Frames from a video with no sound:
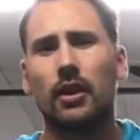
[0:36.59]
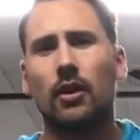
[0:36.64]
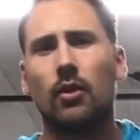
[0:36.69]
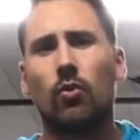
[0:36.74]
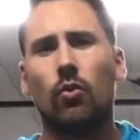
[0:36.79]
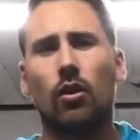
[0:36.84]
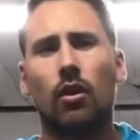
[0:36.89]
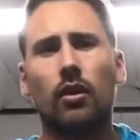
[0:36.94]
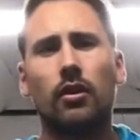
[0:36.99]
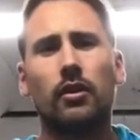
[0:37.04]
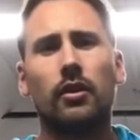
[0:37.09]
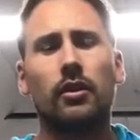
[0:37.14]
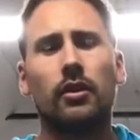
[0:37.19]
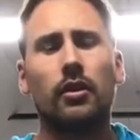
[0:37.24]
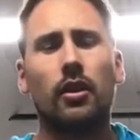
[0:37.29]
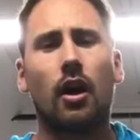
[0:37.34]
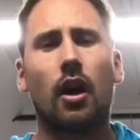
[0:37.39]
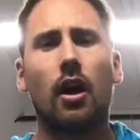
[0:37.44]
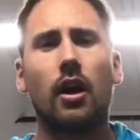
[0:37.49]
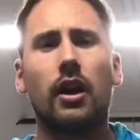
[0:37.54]
One,
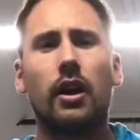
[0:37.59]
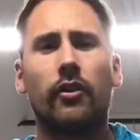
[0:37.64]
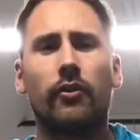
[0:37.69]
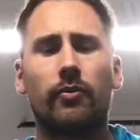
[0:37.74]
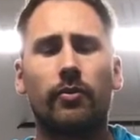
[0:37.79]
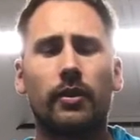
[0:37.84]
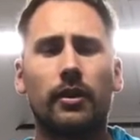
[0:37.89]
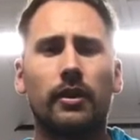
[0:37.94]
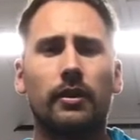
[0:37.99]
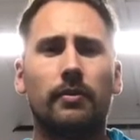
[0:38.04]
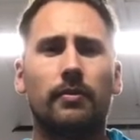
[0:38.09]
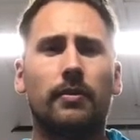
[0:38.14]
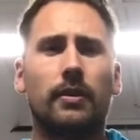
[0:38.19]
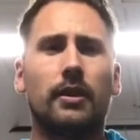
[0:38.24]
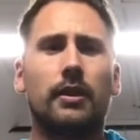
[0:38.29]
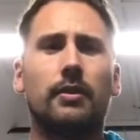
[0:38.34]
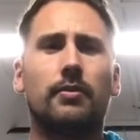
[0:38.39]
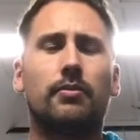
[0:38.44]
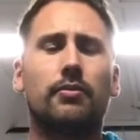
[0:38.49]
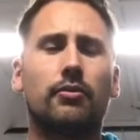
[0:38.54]

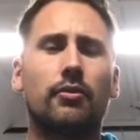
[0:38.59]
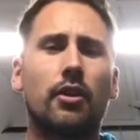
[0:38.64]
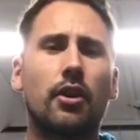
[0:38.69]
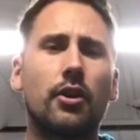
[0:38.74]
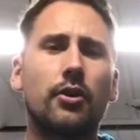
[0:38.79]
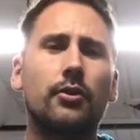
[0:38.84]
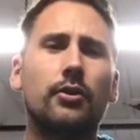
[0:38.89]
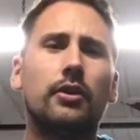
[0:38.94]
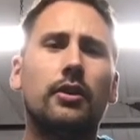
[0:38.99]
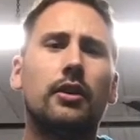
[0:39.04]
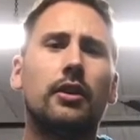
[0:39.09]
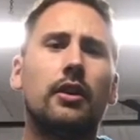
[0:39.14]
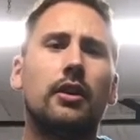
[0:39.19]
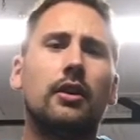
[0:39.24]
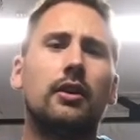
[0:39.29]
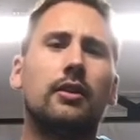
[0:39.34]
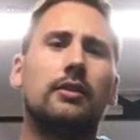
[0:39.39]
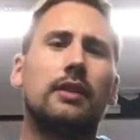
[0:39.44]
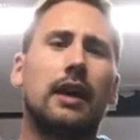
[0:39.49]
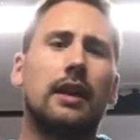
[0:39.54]
IFBB Pro,
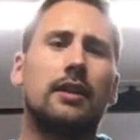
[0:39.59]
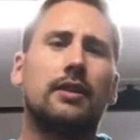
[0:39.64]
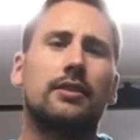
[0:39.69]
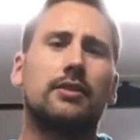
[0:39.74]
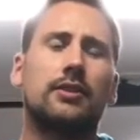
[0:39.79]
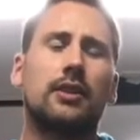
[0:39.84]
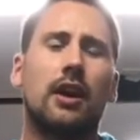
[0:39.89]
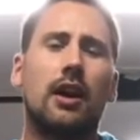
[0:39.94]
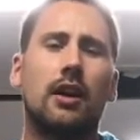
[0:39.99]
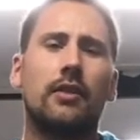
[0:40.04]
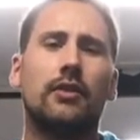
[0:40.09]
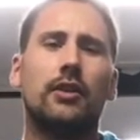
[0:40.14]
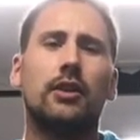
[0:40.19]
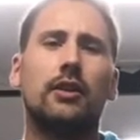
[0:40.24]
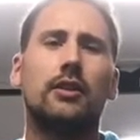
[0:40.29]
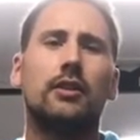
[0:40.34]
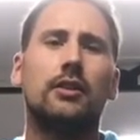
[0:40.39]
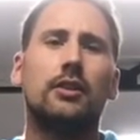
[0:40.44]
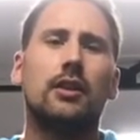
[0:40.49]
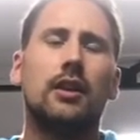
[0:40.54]
Dallas Carver,
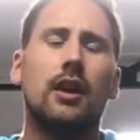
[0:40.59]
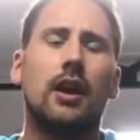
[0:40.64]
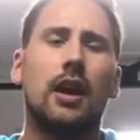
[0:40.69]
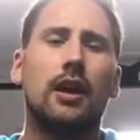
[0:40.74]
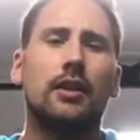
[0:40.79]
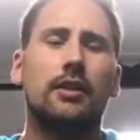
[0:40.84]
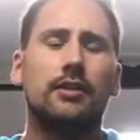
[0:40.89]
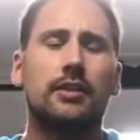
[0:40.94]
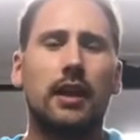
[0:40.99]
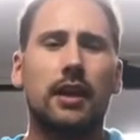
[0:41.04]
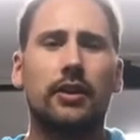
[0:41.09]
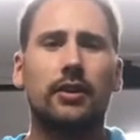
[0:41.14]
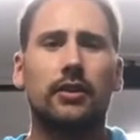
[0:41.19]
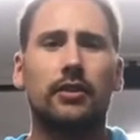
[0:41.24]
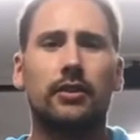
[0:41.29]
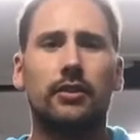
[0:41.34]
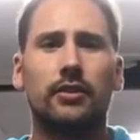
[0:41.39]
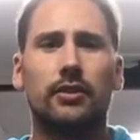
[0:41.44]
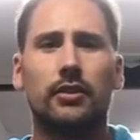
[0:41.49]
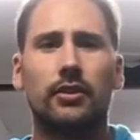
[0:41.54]
and the
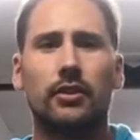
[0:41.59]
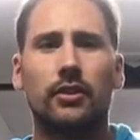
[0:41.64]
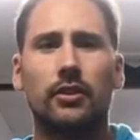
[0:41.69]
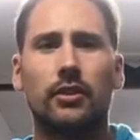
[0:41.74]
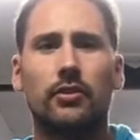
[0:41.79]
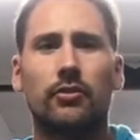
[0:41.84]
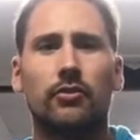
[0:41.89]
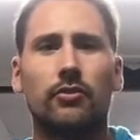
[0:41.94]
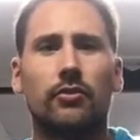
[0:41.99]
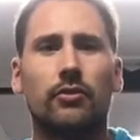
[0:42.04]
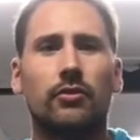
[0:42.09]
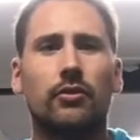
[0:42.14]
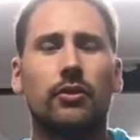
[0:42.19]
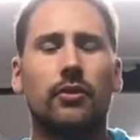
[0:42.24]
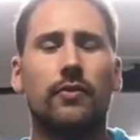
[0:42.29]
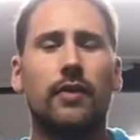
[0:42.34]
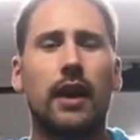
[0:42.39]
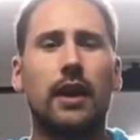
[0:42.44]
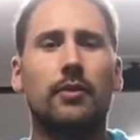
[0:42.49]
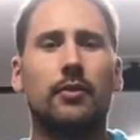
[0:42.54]
second, the
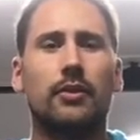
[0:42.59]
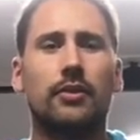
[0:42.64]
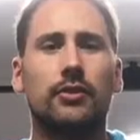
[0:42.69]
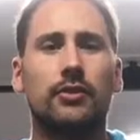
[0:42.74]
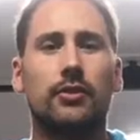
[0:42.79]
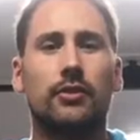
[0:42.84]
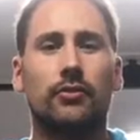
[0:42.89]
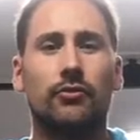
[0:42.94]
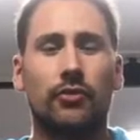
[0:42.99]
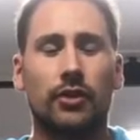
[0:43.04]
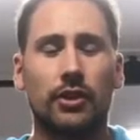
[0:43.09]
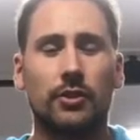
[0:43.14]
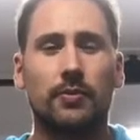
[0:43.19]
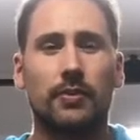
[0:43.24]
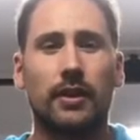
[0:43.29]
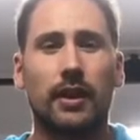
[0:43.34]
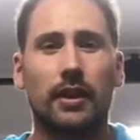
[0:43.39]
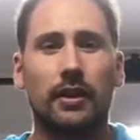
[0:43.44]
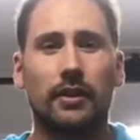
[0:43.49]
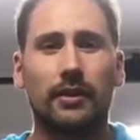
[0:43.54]
famous Rich
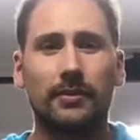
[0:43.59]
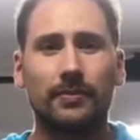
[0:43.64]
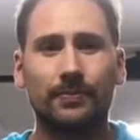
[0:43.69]
Piana.